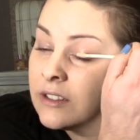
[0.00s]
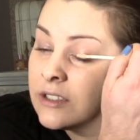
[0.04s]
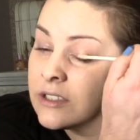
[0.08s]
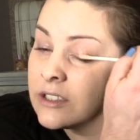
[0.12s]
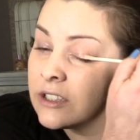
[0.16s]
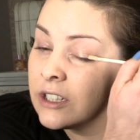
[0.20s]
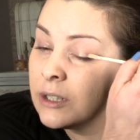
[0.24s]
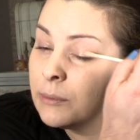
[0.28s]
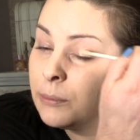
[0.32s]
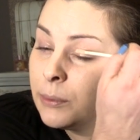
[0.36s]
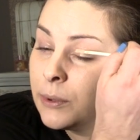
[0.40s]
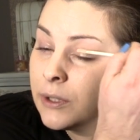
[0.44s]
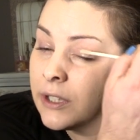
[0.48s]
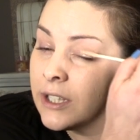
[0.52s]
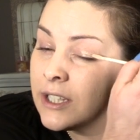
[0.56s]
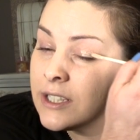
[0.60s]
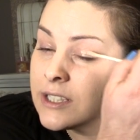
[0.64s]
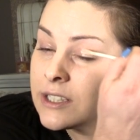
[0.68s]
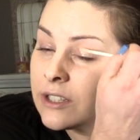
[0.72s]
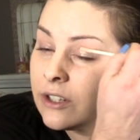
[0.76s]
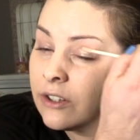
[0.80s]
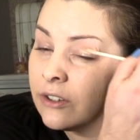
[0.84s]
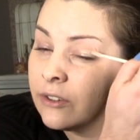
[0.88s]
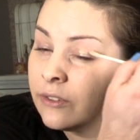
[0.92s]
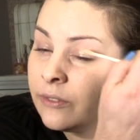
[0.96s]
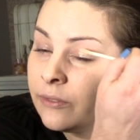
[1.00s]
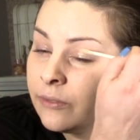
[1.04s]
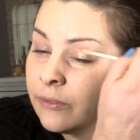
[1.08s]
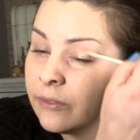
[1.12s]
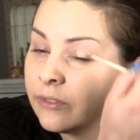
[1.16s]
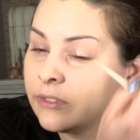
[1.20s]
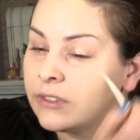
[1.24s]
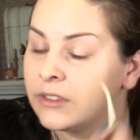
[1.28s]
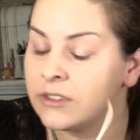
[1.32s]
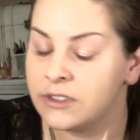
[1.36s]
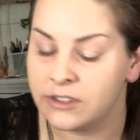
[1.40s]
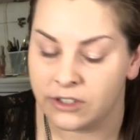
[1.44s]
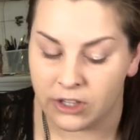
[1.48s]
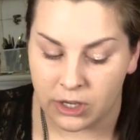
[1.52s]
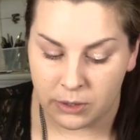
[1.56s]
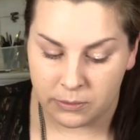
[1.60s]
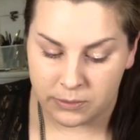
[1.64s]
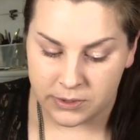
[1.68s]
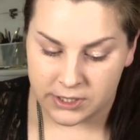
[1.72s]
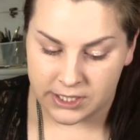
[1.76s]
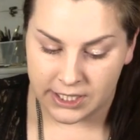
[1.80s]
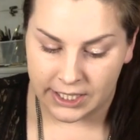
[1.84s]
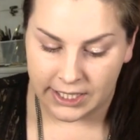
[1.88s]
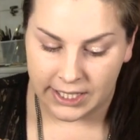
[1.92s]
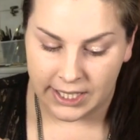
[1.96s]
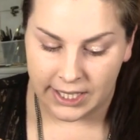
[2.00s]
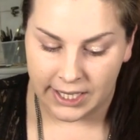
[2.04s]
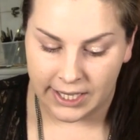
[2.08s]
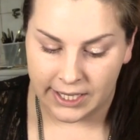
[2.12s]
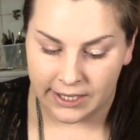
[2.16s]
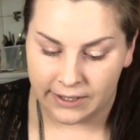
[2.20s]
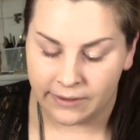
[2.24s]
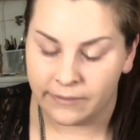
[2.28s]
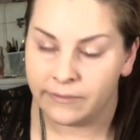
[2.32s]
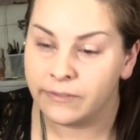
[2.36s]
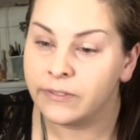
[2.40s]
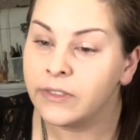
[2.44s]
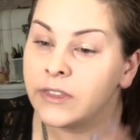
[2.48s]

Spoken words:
just going to put this on. It's Urban Decay.